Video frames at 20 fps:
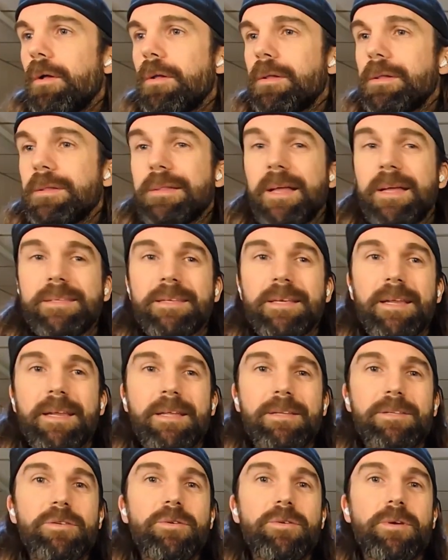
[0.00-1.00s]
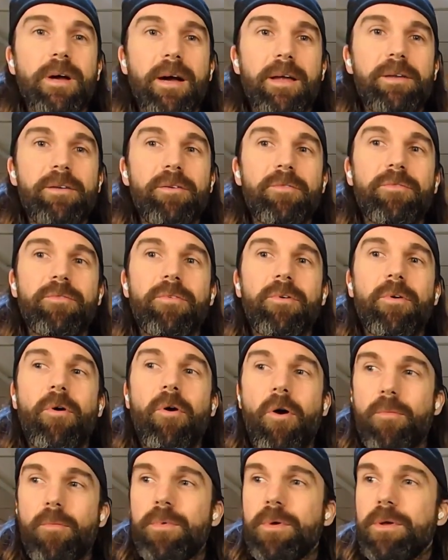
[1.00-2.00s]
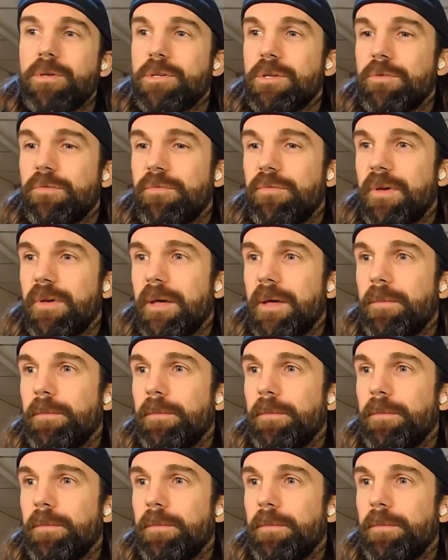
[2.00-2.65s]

Let's get into kind of RPG fit.